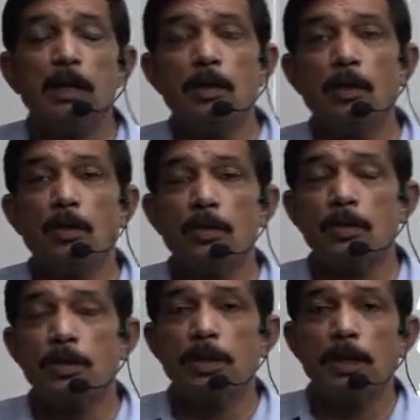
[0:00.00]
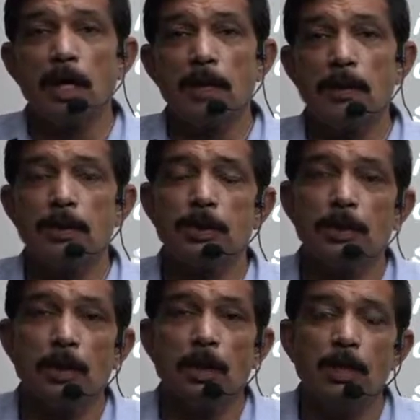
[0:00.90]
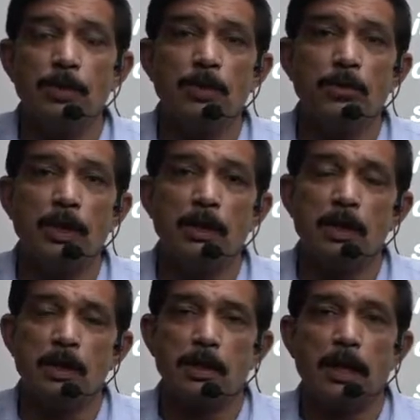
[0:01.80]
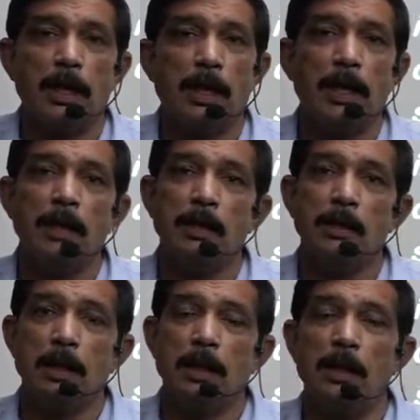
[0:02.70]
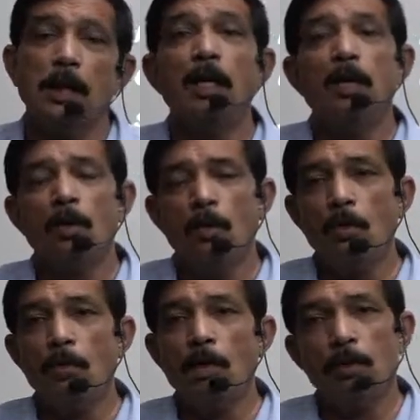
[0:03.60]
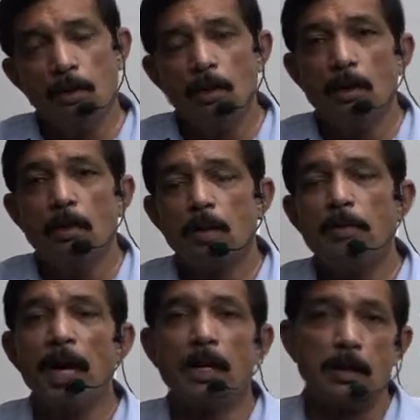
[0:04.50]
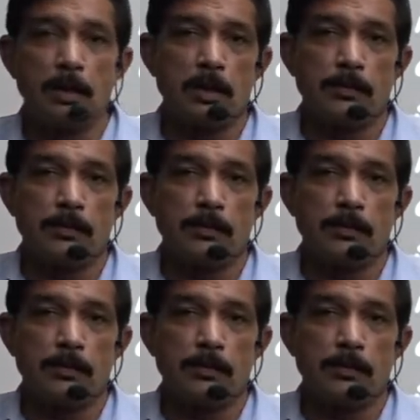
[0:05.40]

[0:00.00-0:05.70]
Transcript: So socialization, they should be just like any other kid whom the parents,